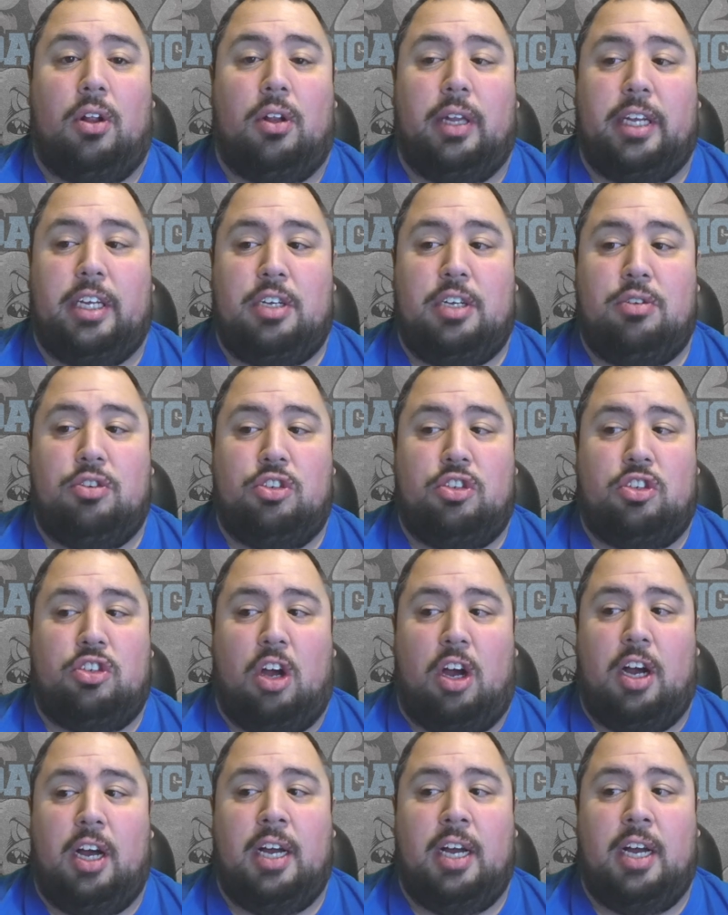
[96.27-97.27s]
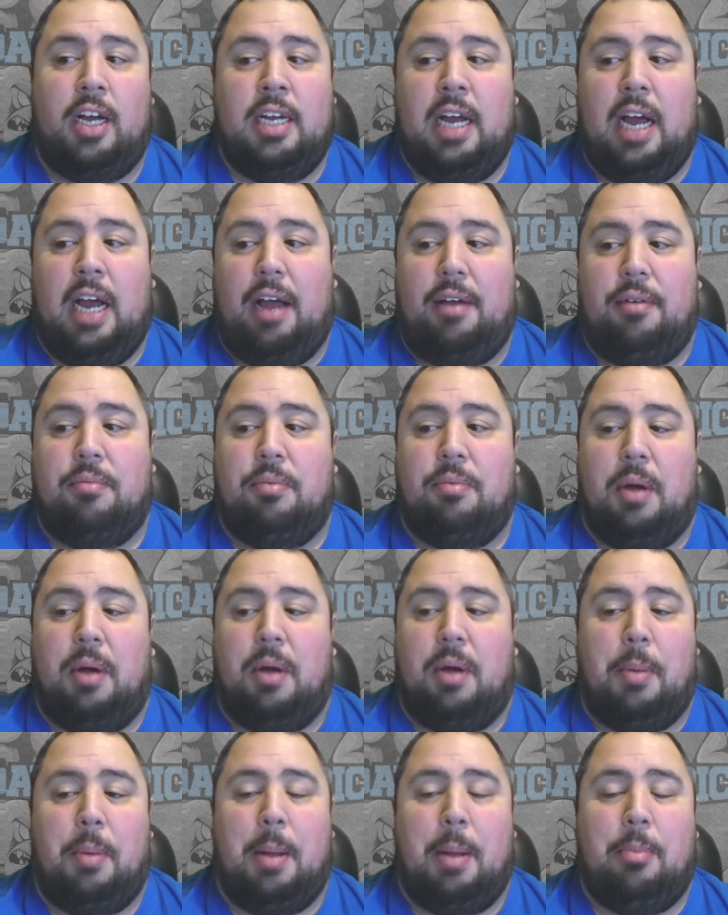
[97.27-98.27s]
Like, you just saw, I, I
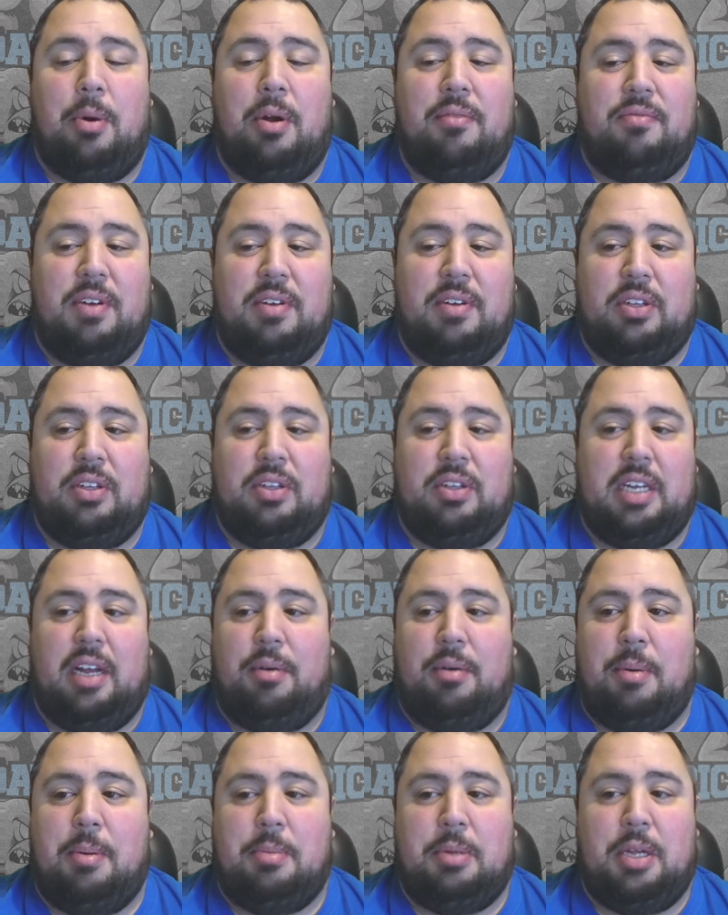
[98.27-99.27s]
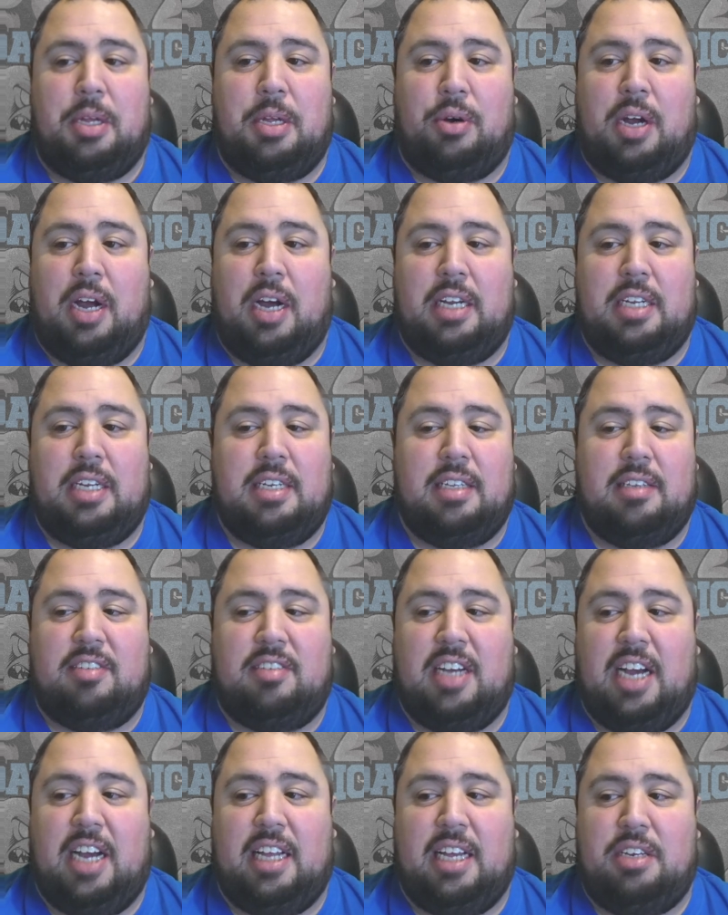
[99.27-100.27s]
remember it vividly. I remember they were cutting to the
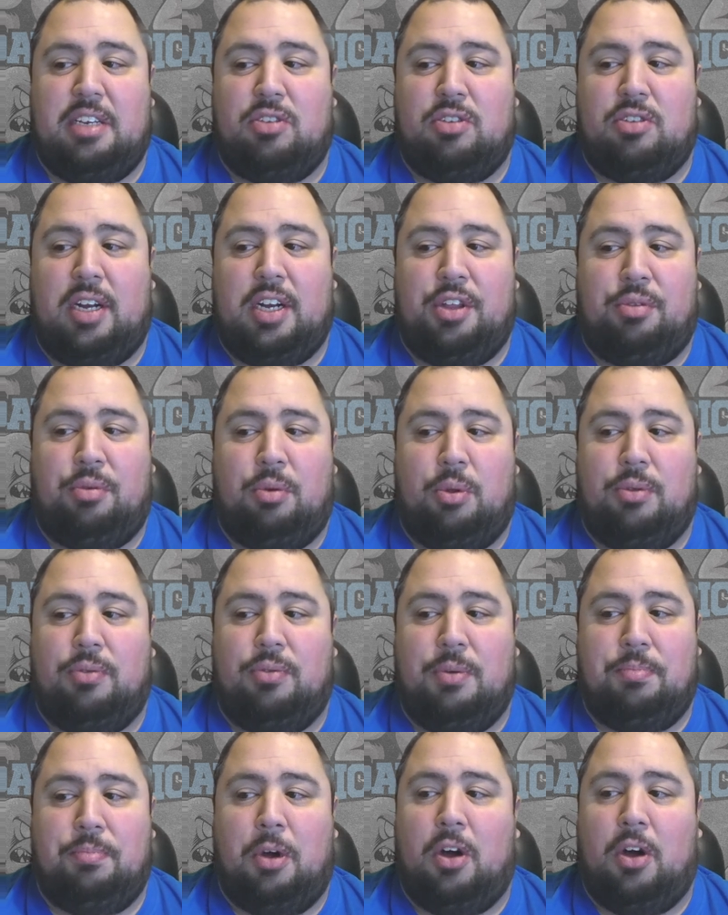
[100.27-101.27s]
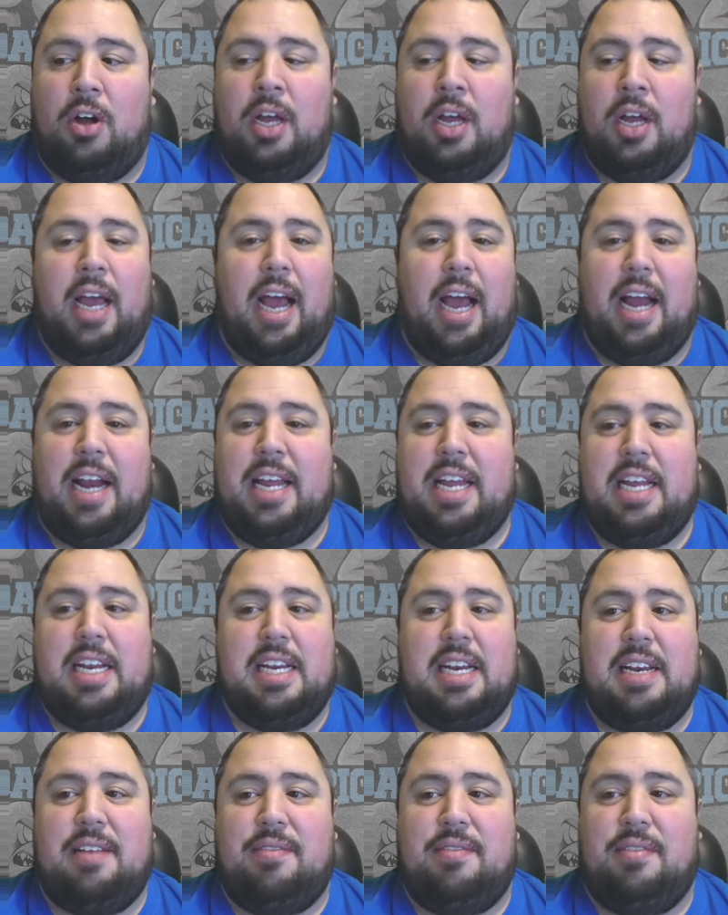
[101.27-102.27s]
sideline. He tried to throw the football, and he
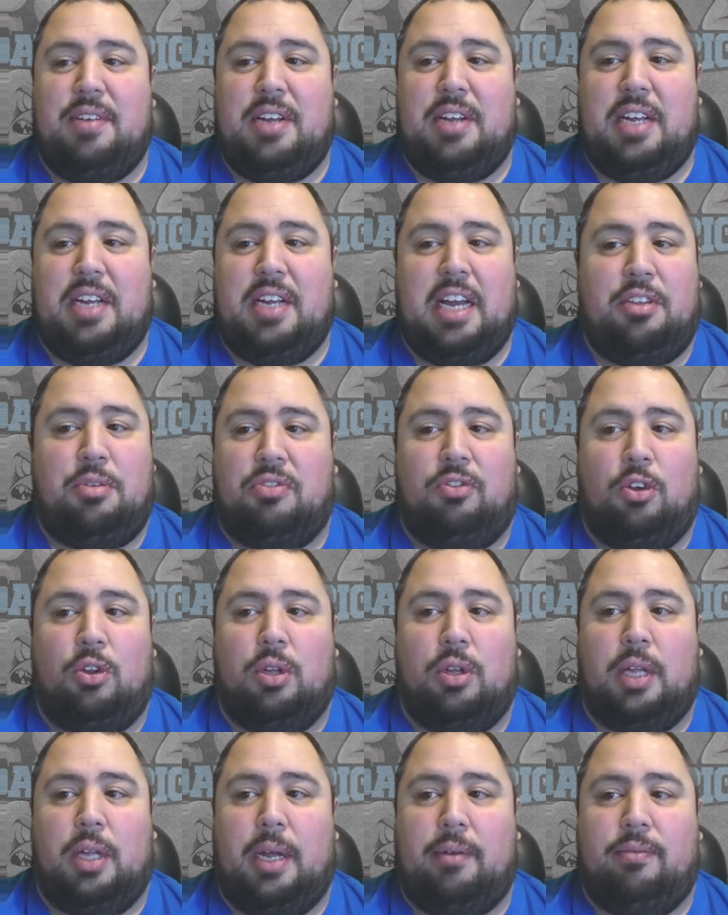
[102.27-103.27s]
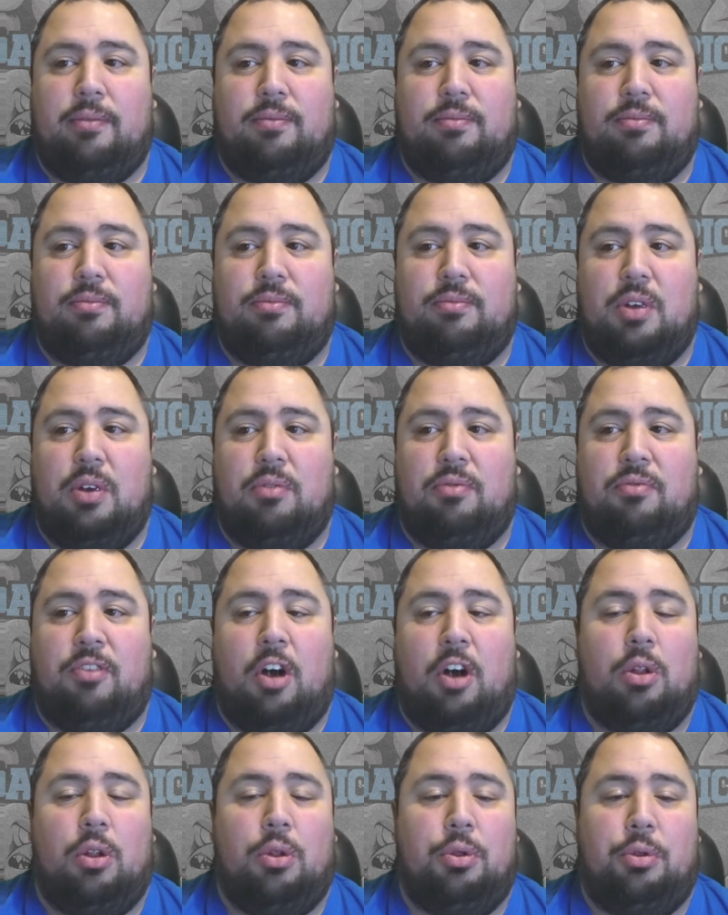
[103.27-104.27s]
didn't even get through his full, like, you know,
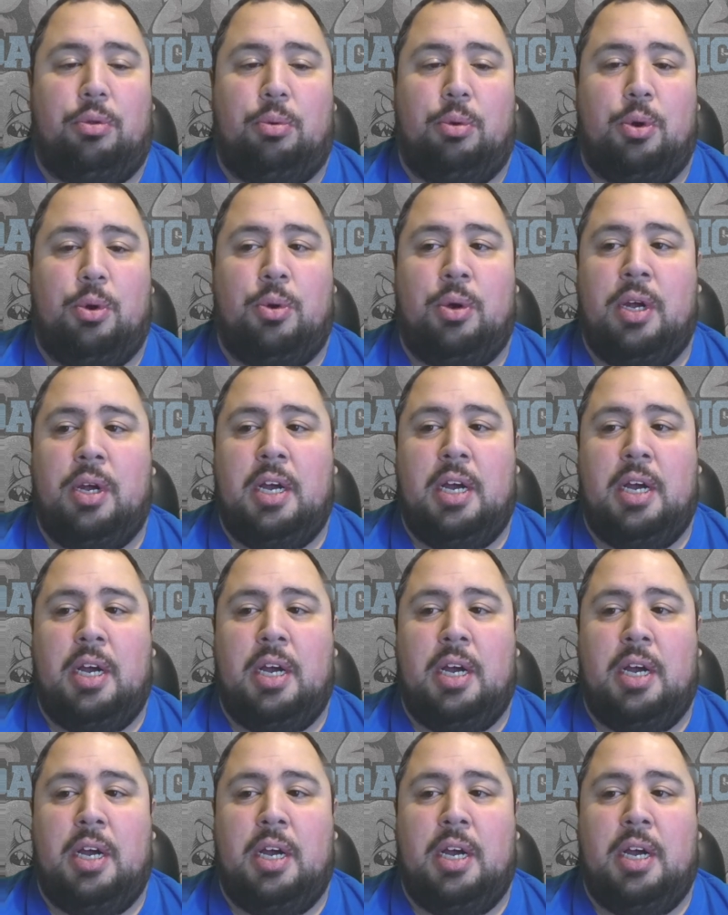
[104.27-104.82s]
follow-through.